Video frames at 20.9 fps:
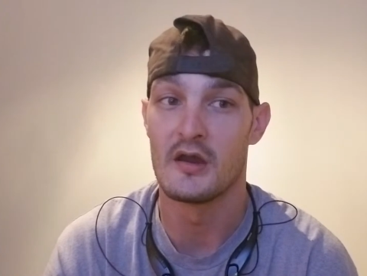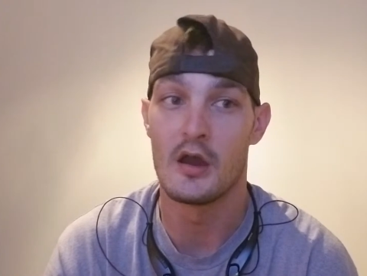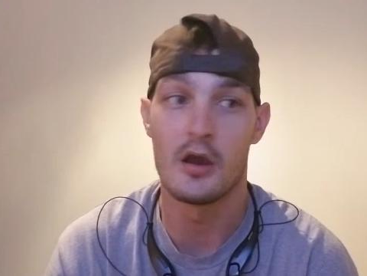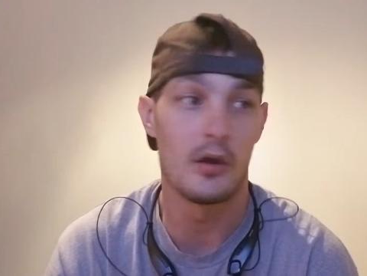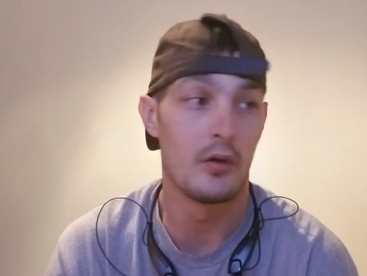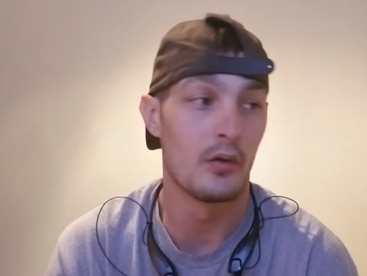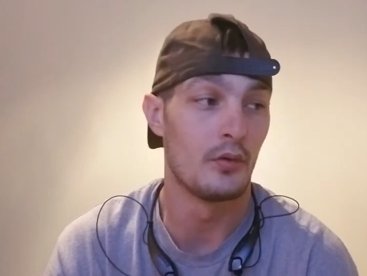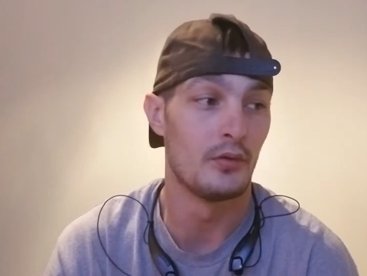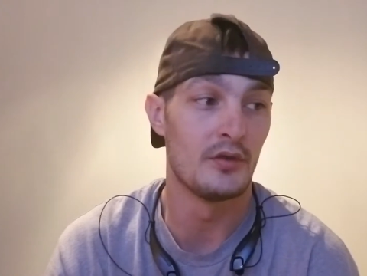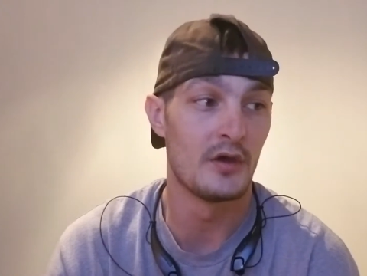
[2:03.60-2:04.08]

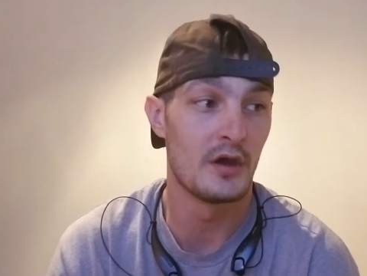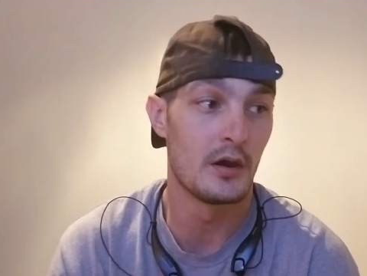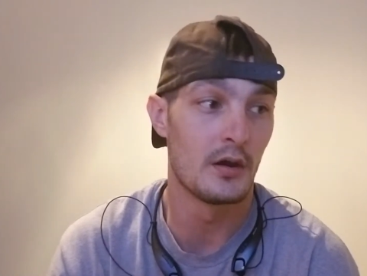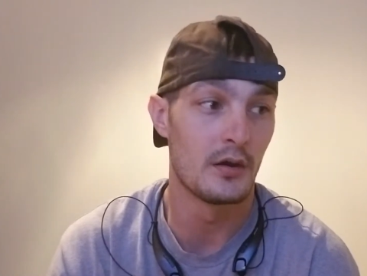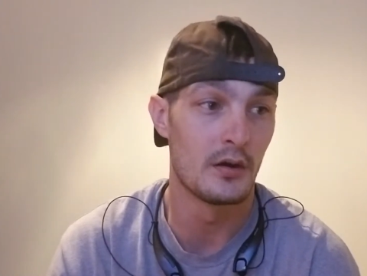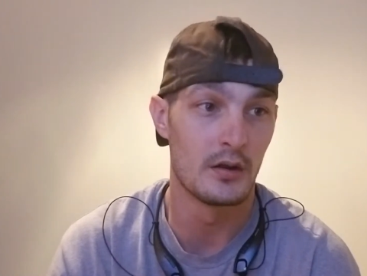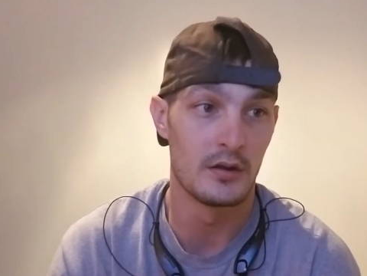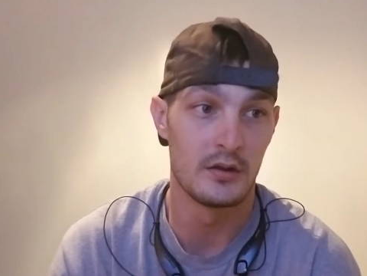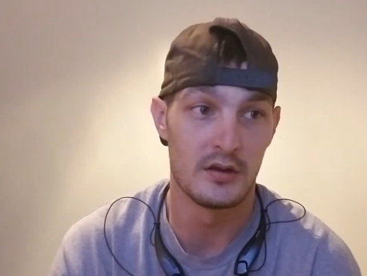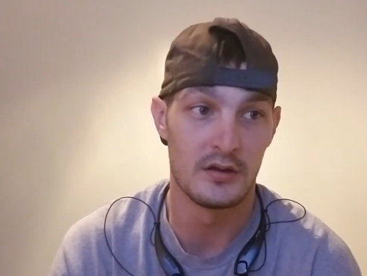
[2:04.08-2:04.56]
oh,
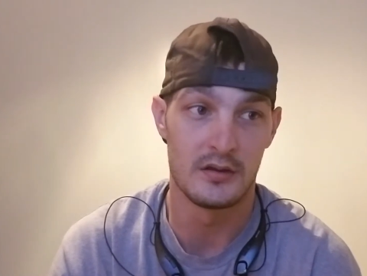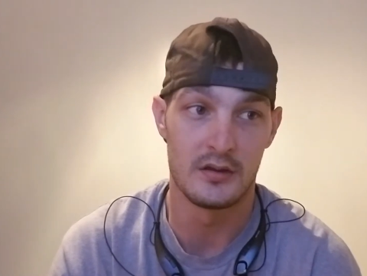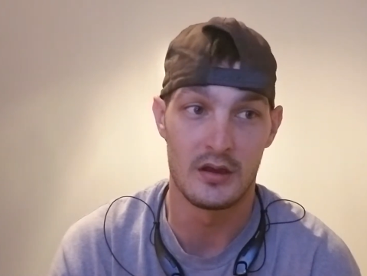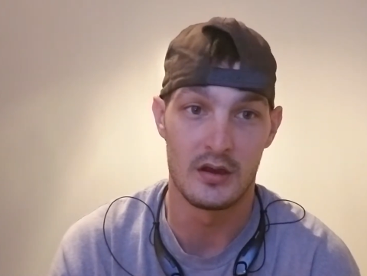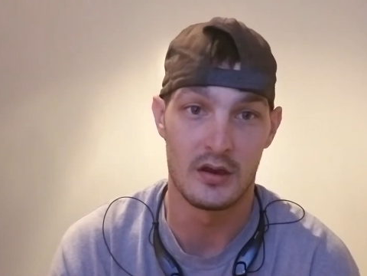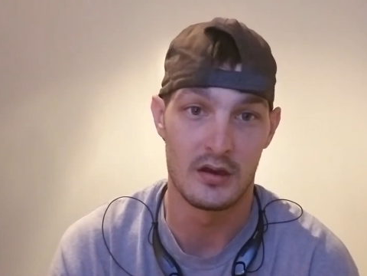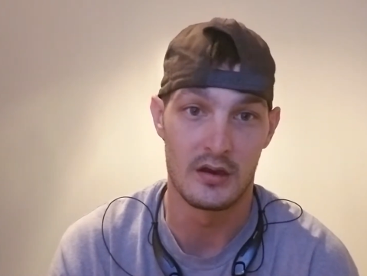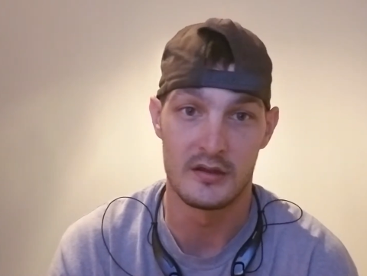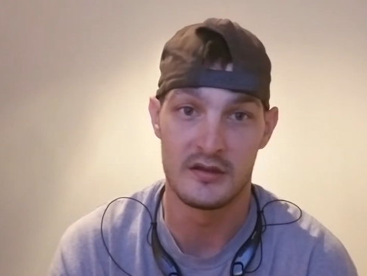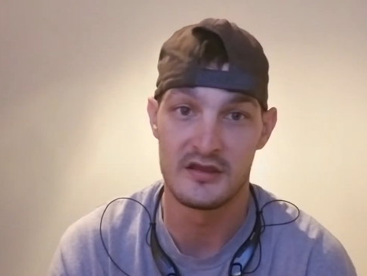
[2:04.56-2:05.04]

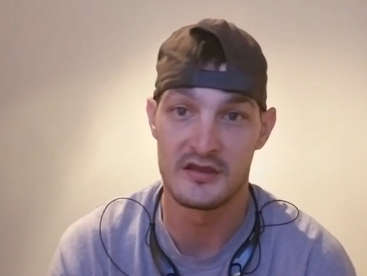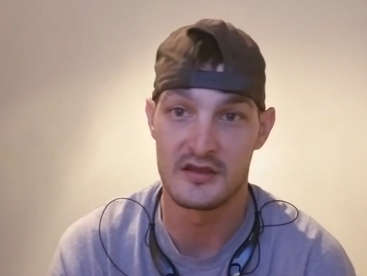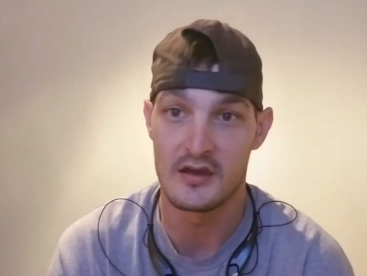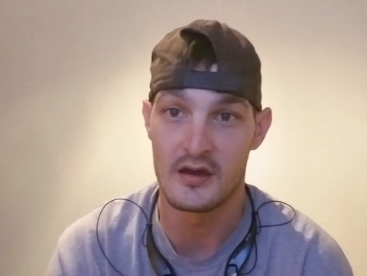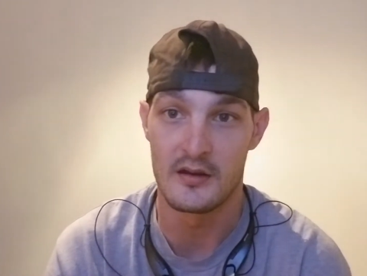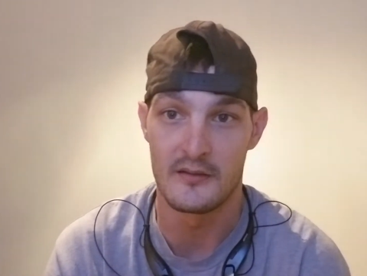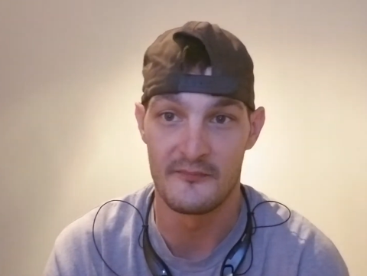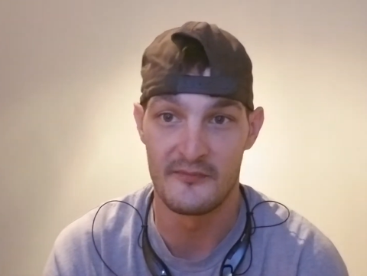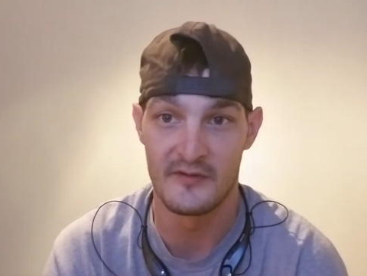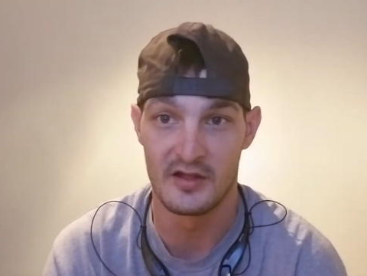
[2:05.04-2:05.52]
no, he got
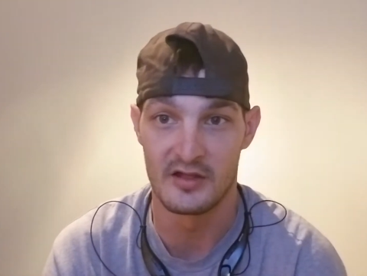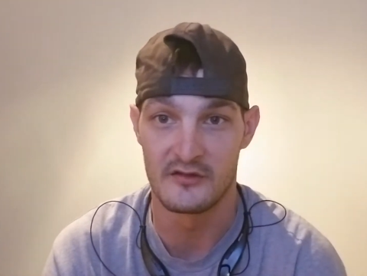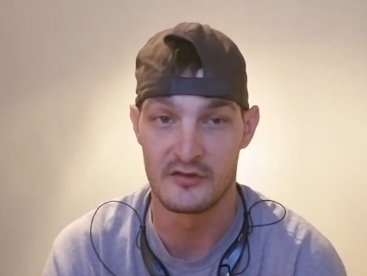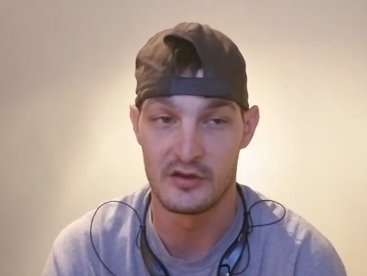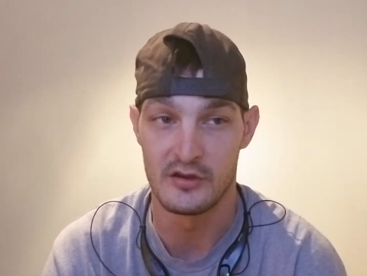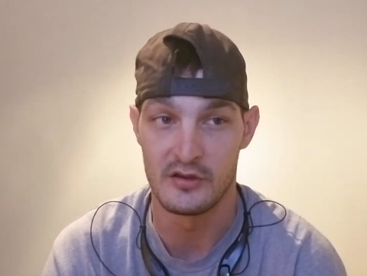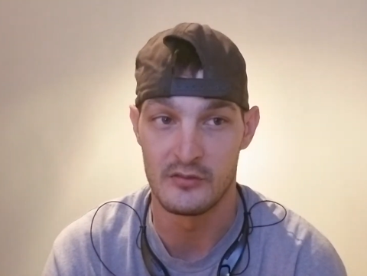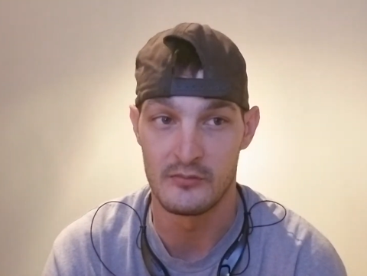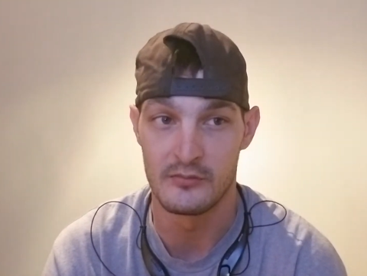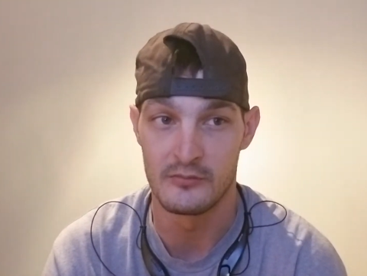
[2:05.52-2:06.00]
a
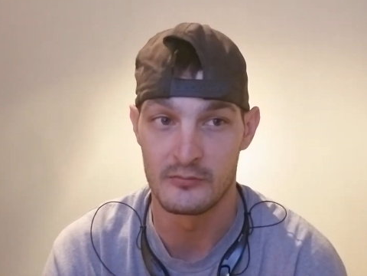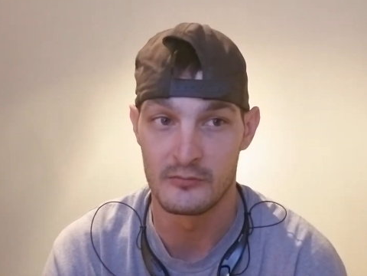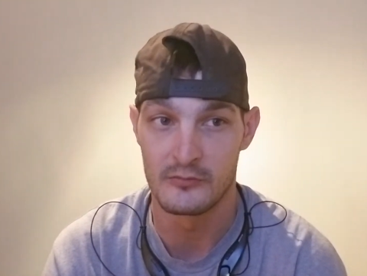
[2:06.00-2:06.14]
felony.